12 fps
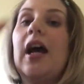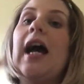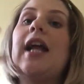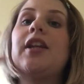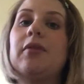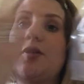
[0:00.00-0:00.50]

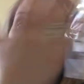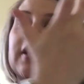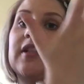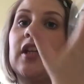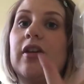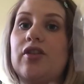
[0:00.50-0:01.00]
and your
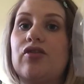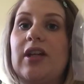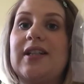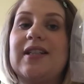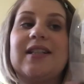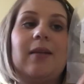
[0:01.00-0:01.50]
express, and it goes
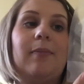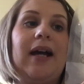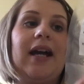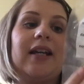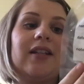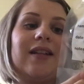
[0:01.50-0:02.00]
straight into the
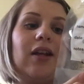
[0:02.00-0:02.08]
bag.